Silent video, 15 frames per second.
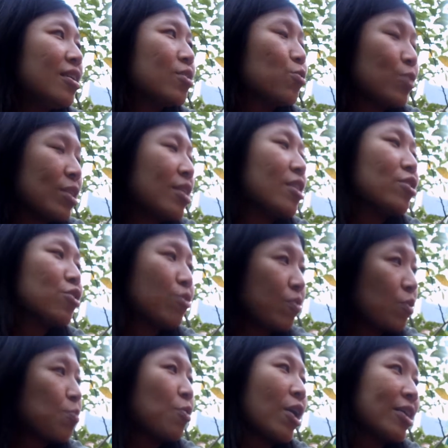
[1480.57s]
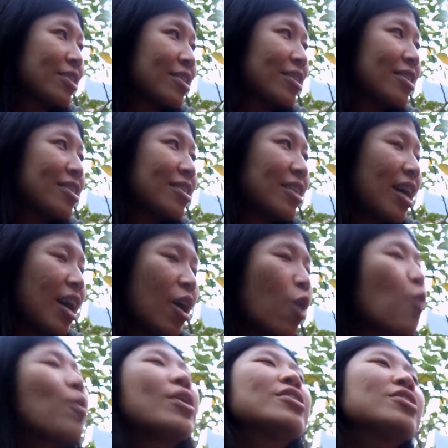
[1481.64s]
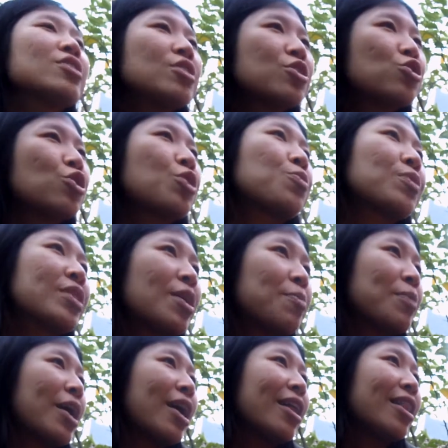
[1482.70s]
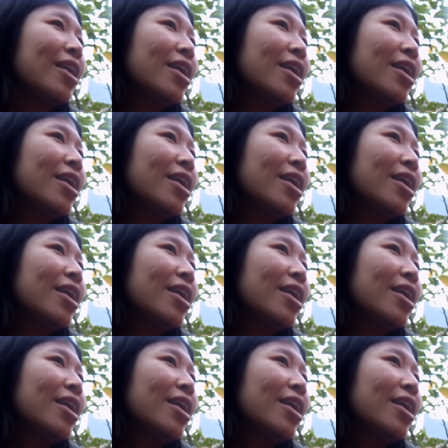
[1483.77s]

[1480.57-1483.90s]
during the interview process, I always share with them that,